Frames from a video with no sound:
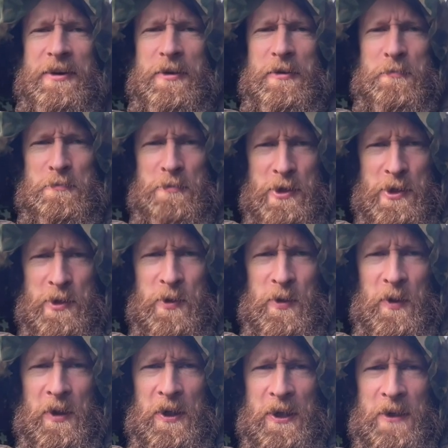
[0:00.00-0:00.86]
Pretty
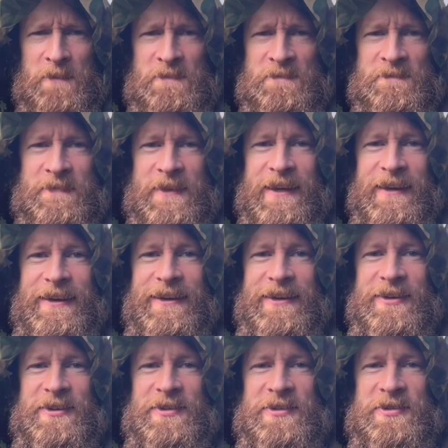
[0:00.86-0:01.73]
cool, huh?
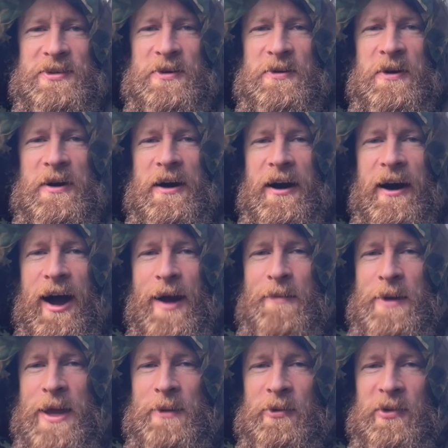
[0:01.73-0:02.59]
So
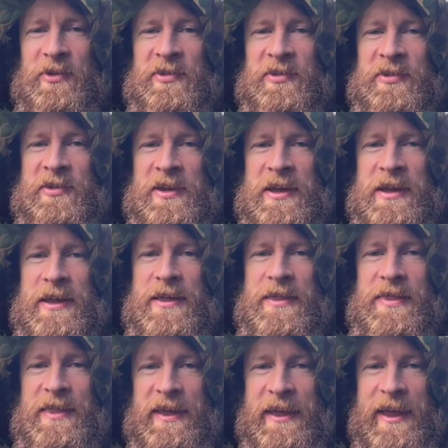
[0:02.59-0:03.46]
I'm able to see
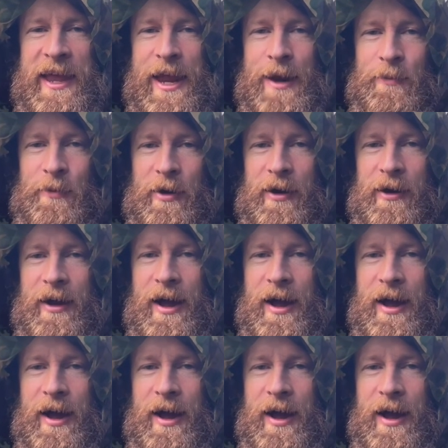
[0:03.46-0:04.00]
the camera.